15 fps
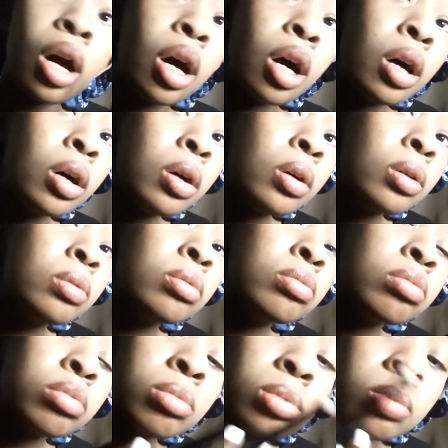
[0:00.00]
Oh,
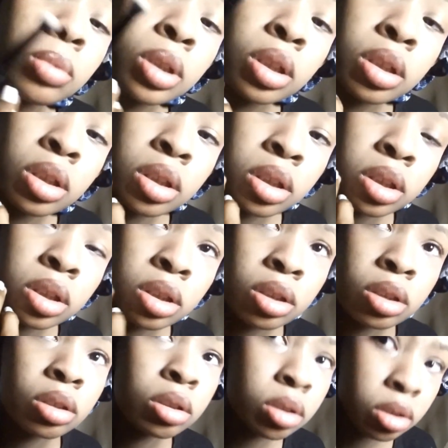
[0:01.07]
my eye
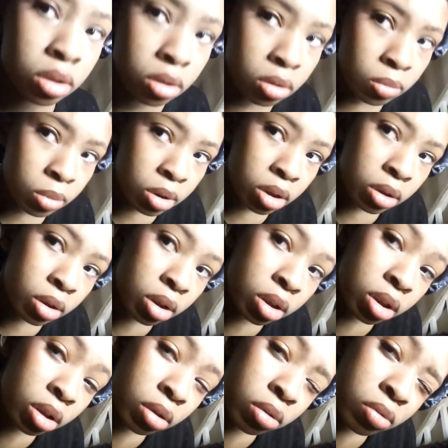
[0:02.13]
hurts so bad,
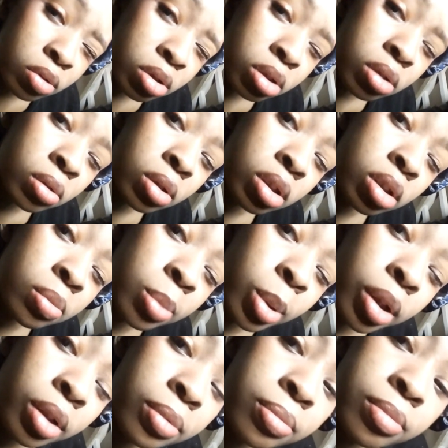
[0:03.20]
guys. I don't know if you noticed,
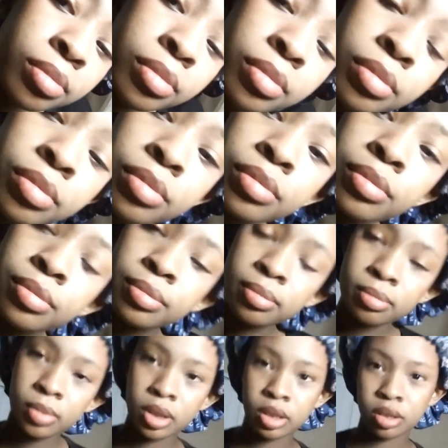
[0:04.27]
but
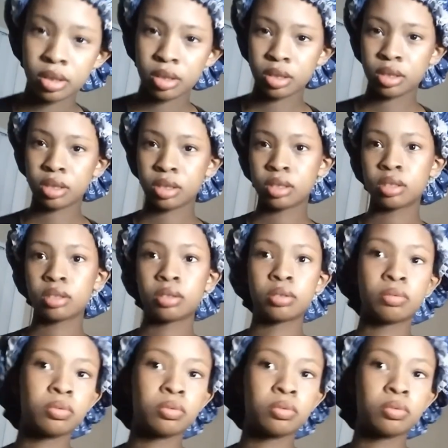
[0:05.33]
my eye.